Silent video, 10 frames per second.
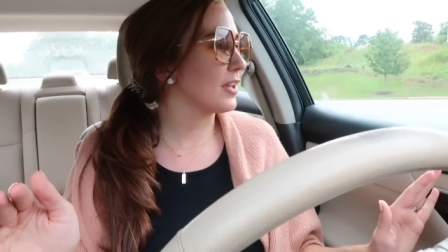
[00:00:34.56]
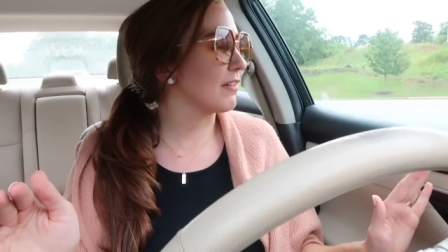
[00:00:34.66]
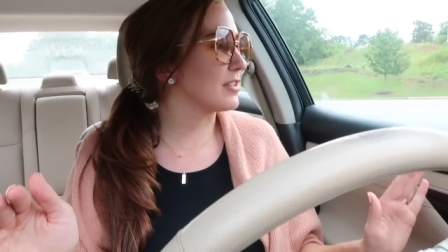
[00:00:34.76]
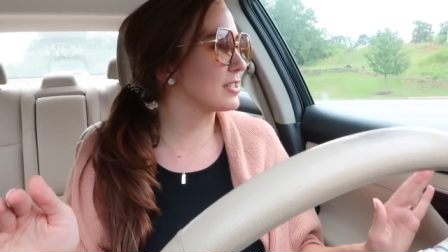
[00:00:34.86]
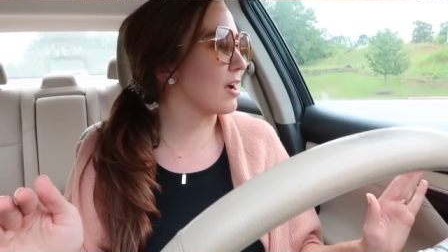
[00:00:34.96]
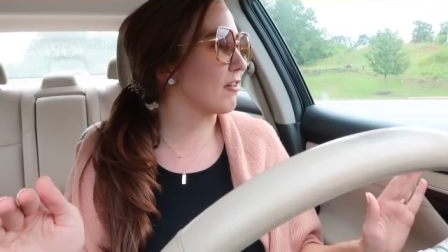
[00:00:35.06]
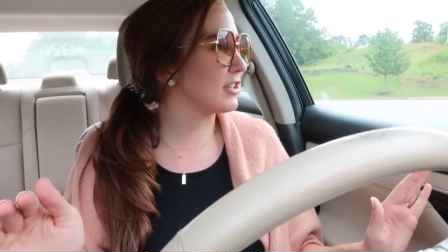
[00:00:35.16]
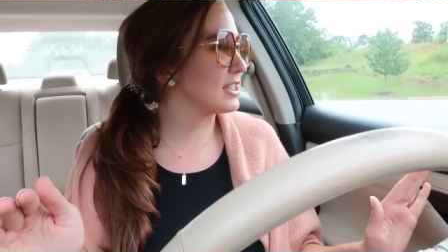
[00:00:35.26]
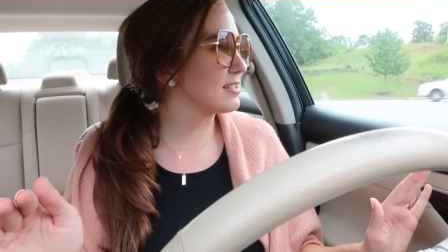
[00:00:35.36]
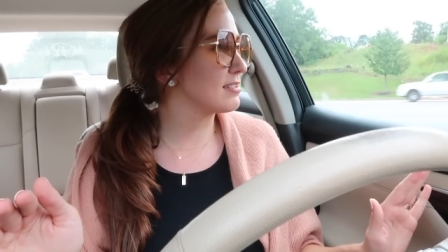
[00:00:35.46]
of this
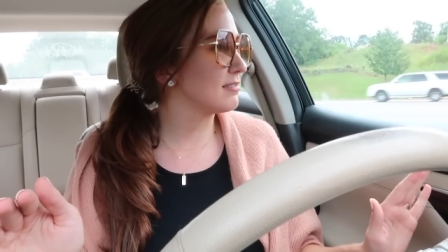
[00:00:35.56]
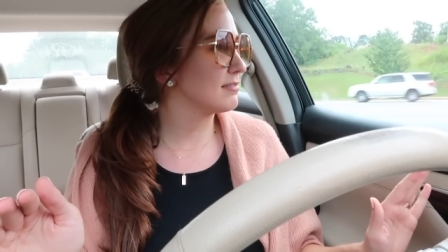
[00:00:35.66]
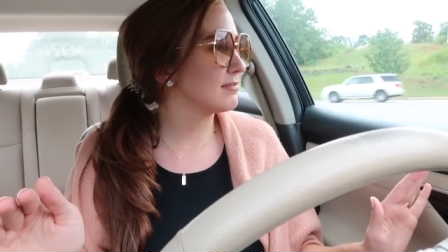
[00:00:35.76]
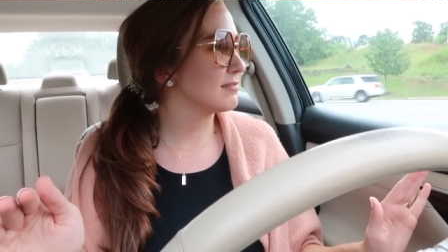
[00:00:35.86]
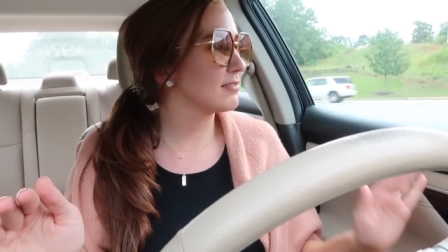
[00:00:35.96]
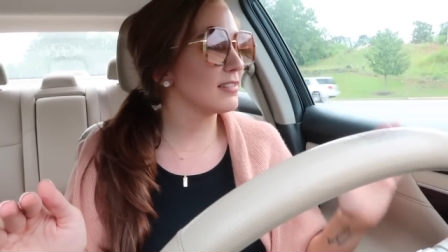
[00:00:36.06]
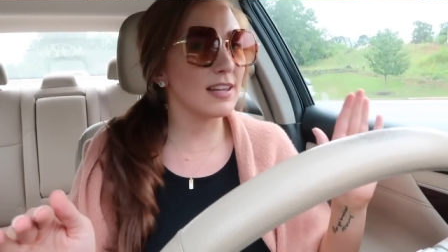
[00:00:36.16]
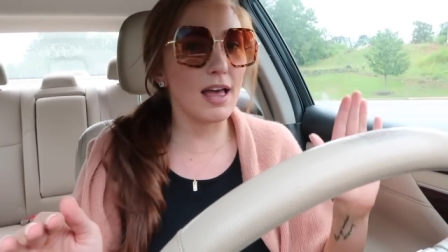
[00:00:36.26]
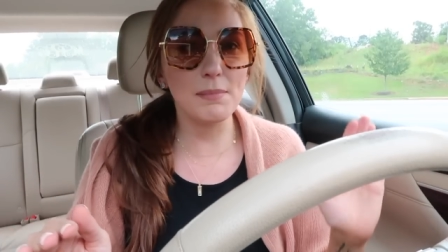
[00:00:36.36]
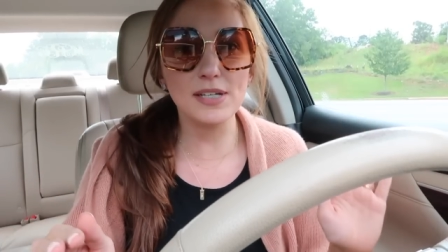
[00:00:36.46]
office,
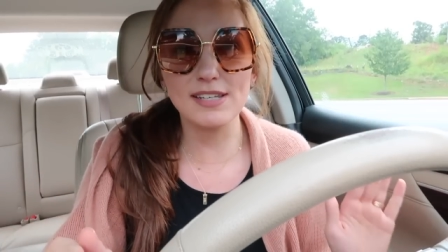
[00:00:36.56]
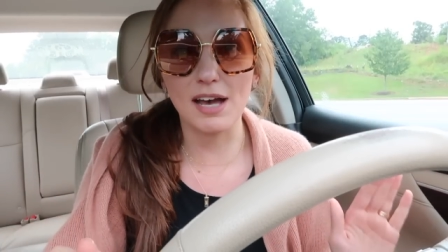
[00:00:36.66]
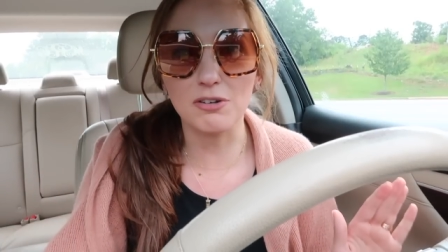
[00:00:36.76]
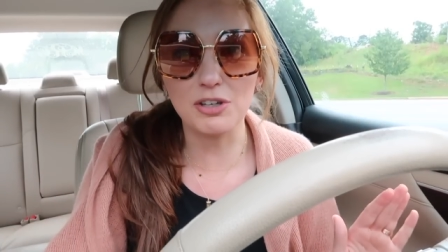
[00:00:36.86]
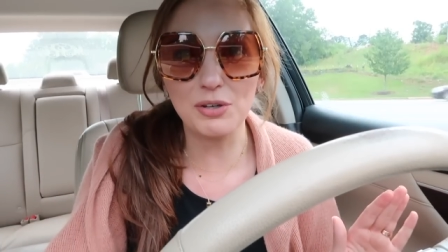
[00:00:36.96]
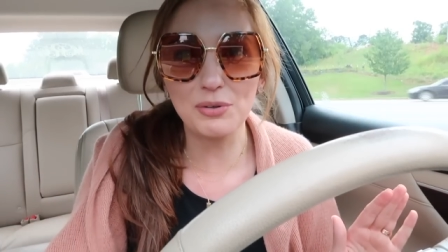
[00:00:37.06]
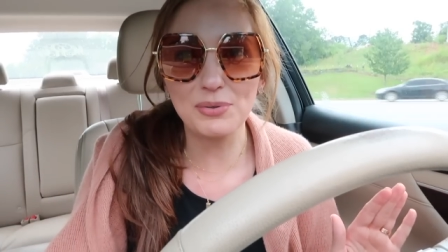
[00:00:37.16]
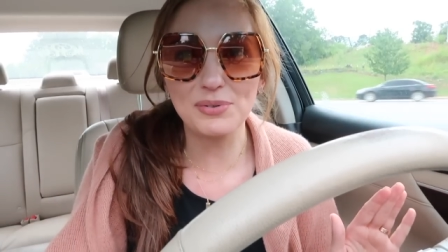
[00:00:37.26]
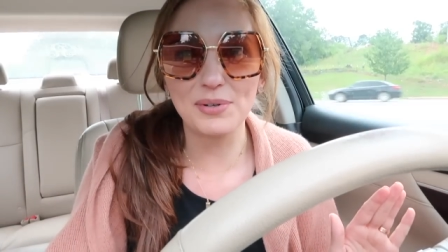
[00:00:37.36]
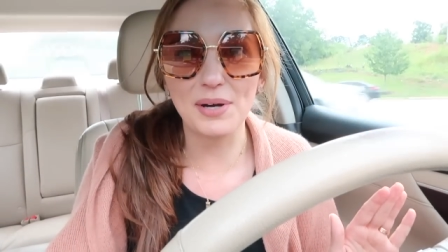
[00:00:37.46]
let me tell
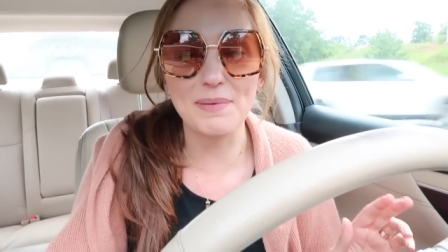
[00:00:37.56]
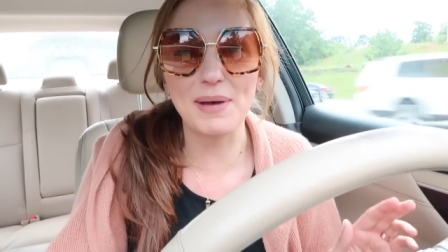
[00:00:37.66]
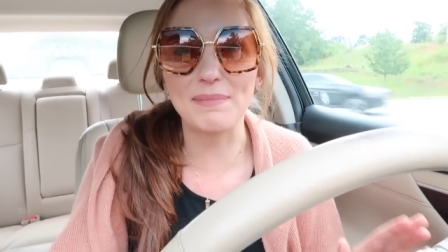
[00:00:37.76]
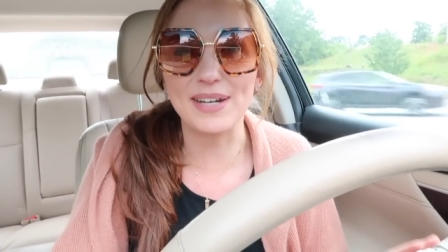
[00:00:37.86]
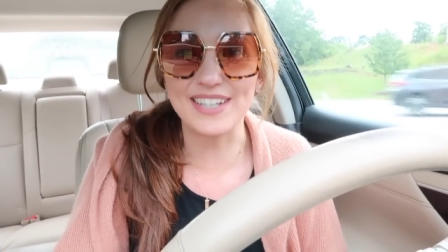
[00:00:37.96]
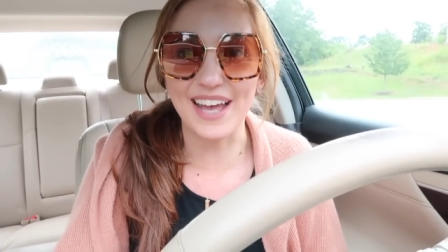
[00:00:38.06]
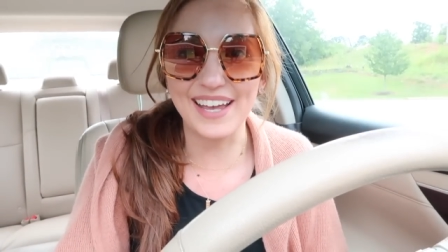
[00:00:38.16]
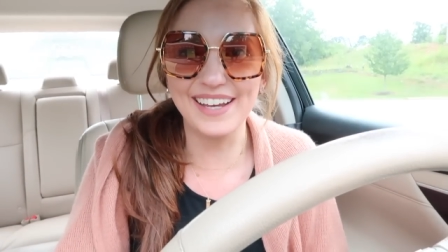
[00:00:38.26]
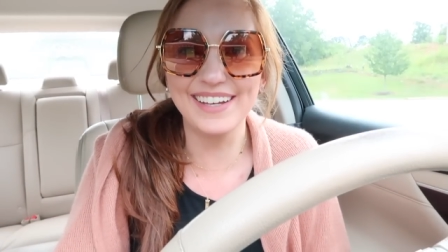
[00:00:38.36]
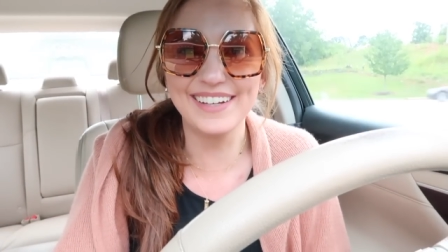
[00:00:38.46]
you about my day,